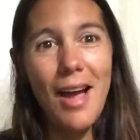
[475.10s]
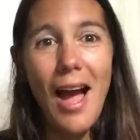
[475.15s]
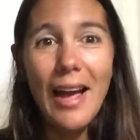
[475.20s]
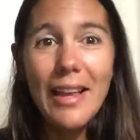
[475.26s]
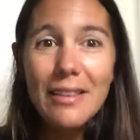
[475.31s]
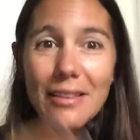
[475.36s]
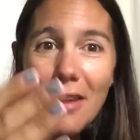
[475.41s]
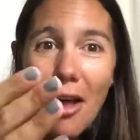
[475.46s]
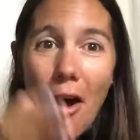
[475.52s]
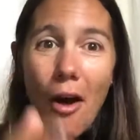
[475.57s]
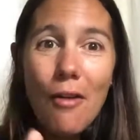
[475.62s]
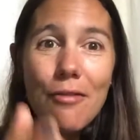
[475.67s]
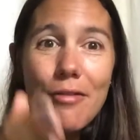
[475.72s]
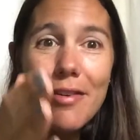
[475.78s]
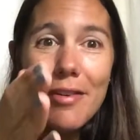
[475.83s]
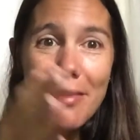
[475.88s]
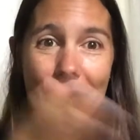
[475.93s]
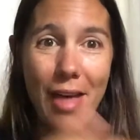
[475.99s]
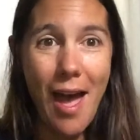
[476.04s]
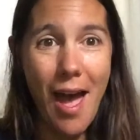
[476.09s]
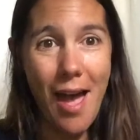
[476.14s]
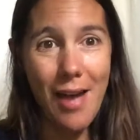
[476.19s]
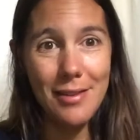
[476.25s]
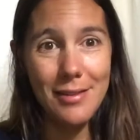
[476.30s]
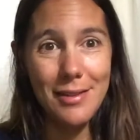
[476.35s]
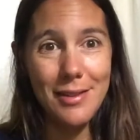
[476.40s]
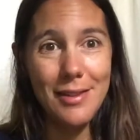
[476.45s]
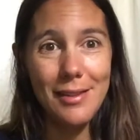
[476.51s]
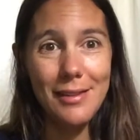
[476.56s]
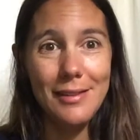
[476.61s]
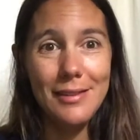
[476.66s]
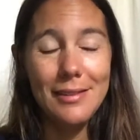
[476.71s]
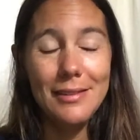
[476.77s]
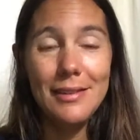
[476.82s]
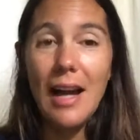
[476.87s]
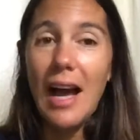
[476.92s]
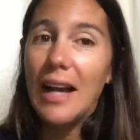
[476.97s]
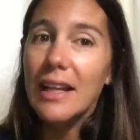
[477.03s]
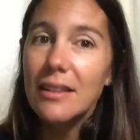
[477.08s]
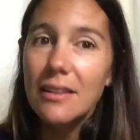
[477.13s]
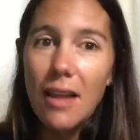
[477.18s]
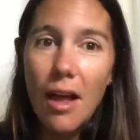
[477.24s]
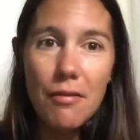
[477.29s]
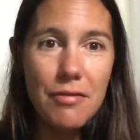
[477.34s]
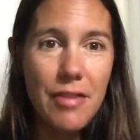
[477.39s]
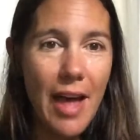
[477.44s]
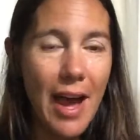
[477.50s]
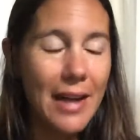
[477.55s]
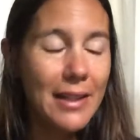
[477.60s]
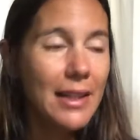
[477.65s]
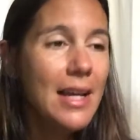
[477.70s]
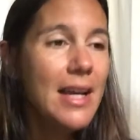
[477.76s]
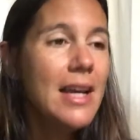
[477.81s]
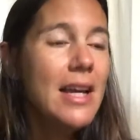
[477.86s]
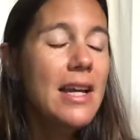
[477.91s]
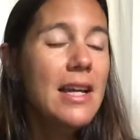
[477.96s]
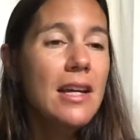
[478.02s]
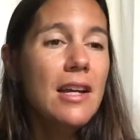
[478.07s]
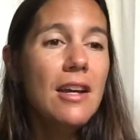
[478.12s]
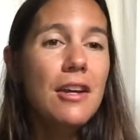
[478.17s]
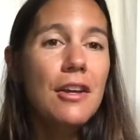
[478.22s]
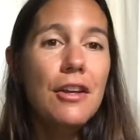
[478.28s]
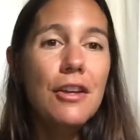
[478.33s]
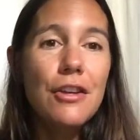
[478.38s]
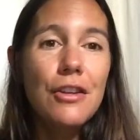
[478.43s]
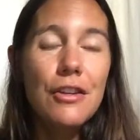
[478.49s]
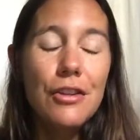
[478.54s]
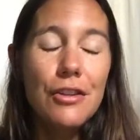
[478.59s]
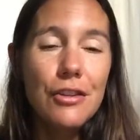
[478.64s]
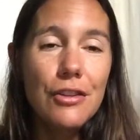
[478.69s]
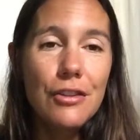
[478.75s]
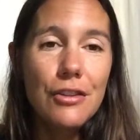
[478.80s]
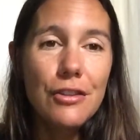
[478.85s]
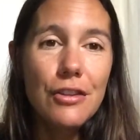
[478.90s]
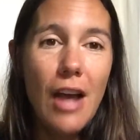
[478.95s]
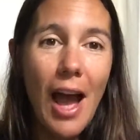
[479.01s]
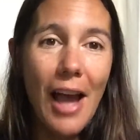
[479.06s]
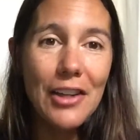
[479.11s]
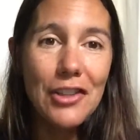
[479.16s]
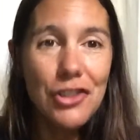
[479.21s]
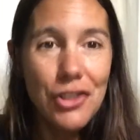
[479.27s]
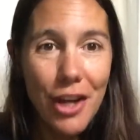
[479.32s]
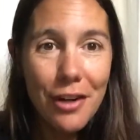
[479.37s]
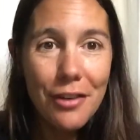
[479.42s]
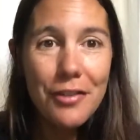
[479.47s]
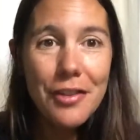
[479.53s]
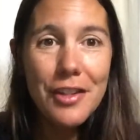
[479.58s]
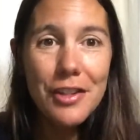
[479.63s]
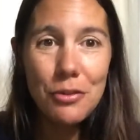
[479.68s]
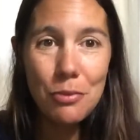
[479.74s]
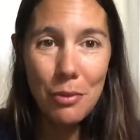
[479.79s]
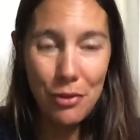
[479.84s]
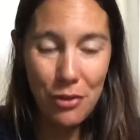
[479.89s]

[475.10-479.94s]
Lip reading: I love that. I love that. I share this